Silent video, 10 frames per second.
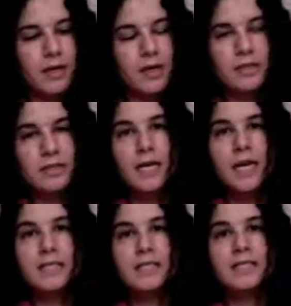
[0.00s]
It's
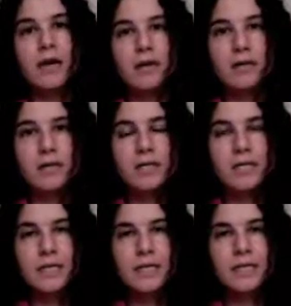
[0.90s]
s,
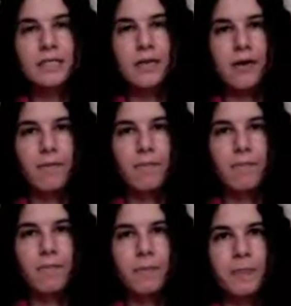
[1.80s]
s,
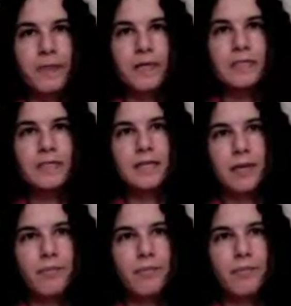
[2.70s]
s.